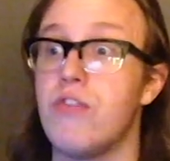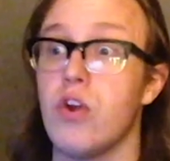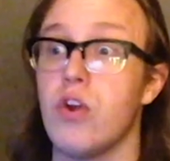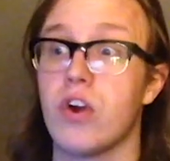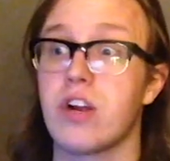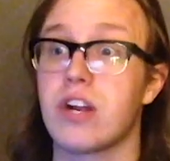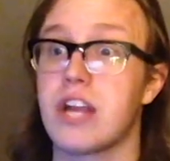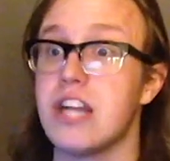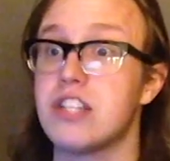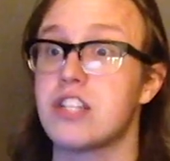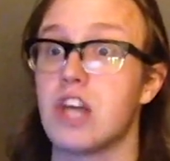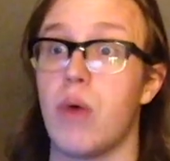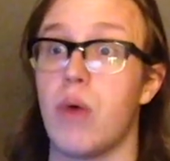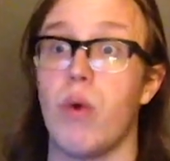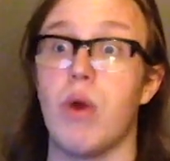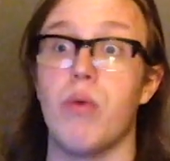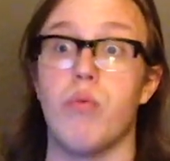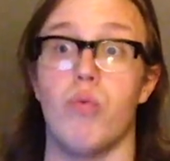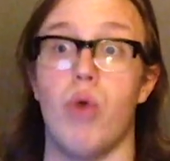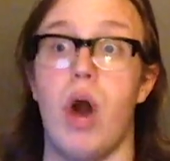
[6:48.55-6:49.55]
if you're
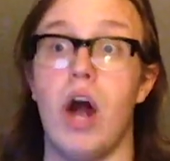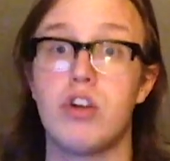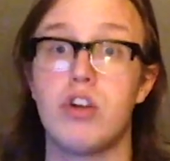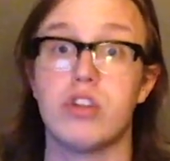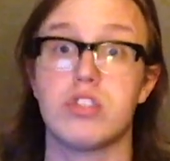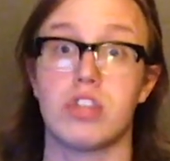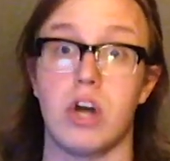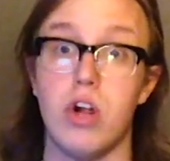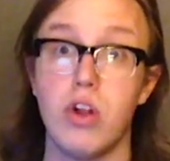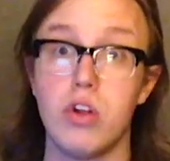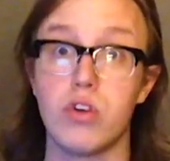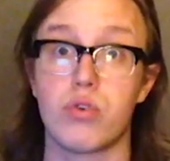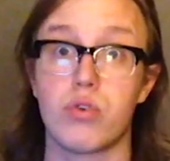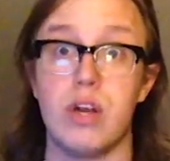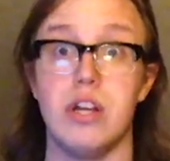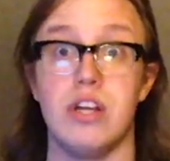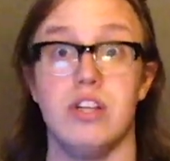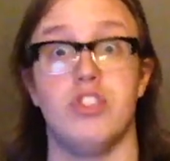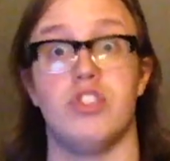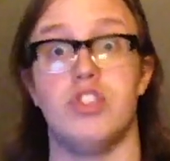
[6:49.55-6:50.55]
against what Roger
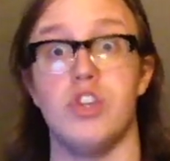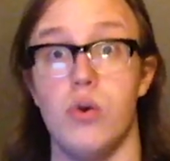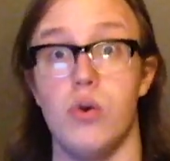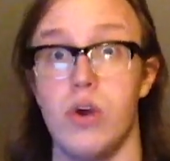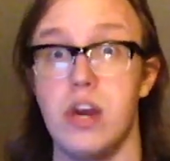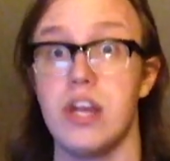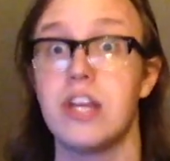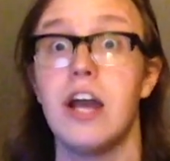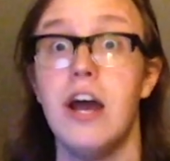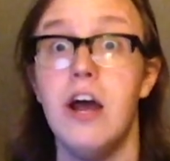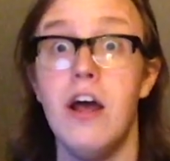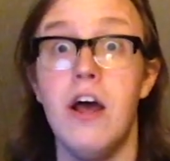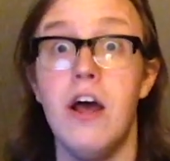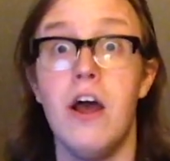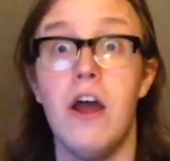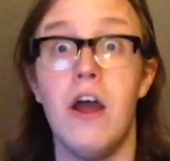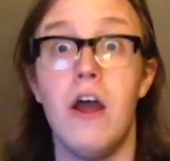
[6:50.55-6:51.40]
Tolgren is doing,